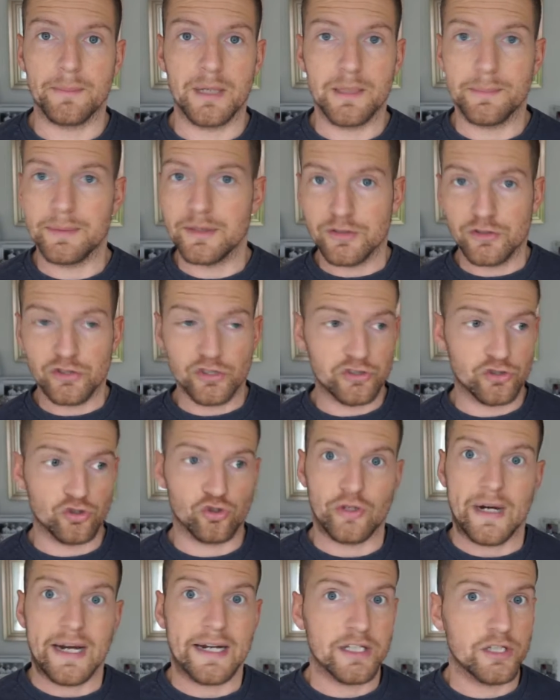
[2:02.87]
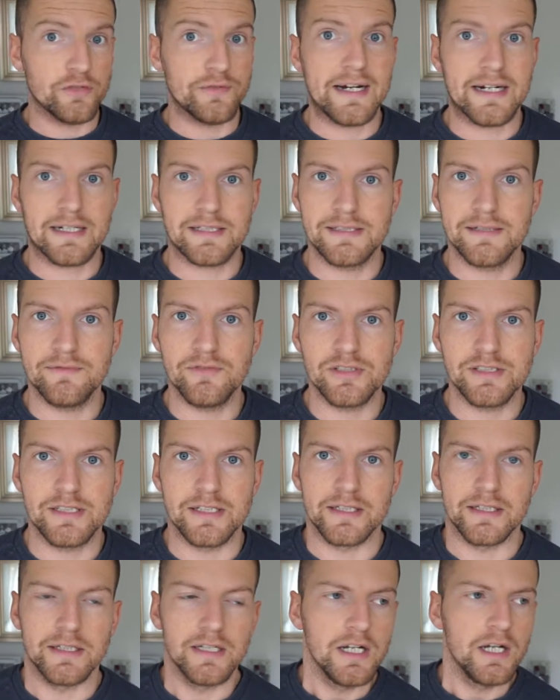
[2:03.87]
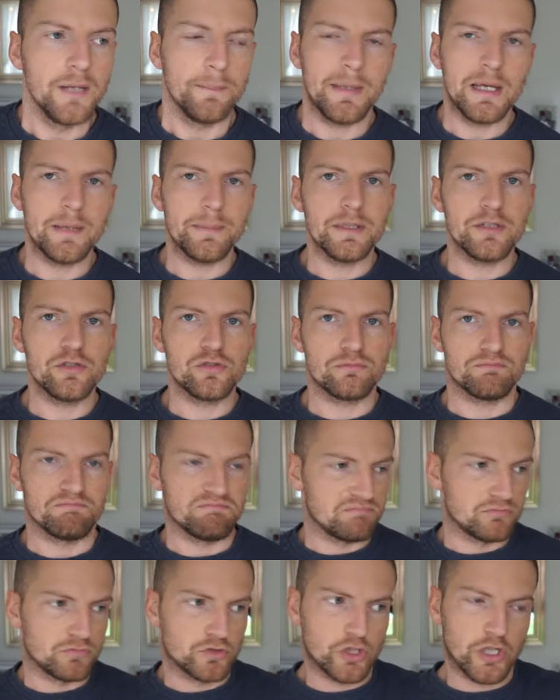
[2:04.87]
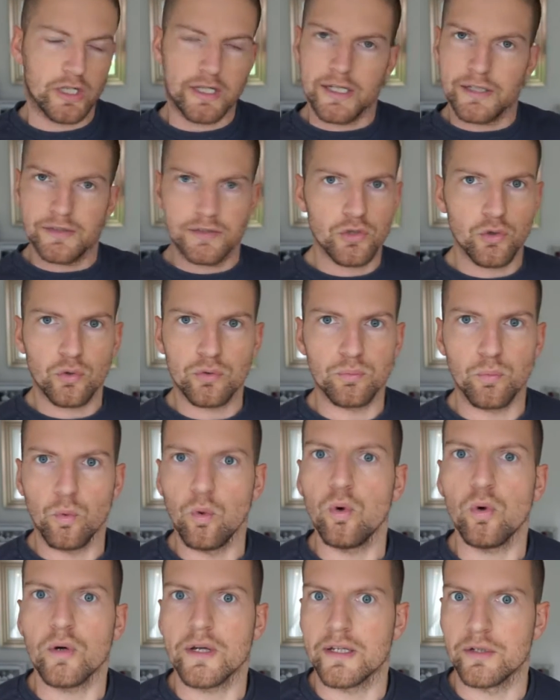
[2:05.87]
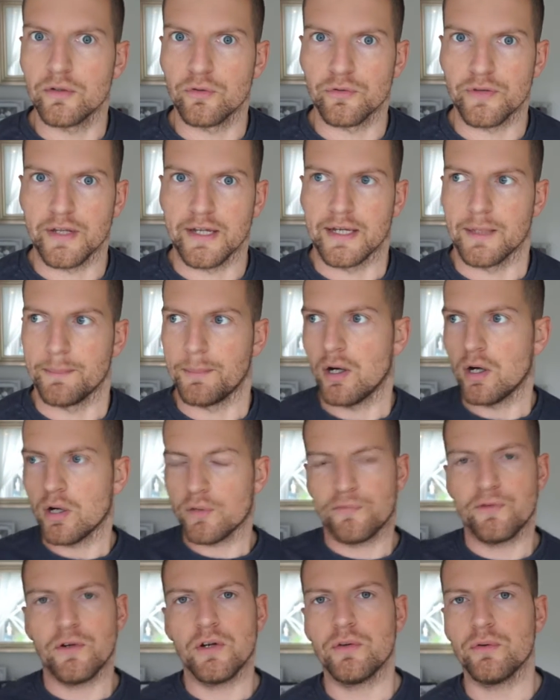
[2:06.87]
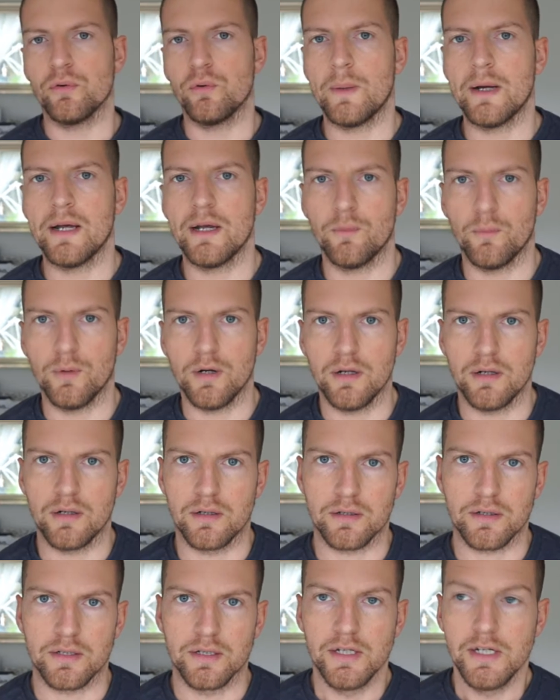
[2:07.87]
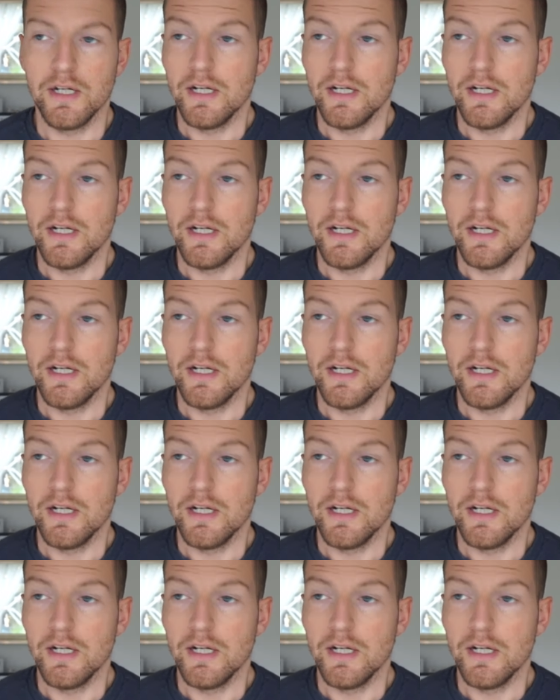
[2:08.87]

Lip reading: maybe just track your activity. Maybe chuck in the odd walk here or there, park further away at work.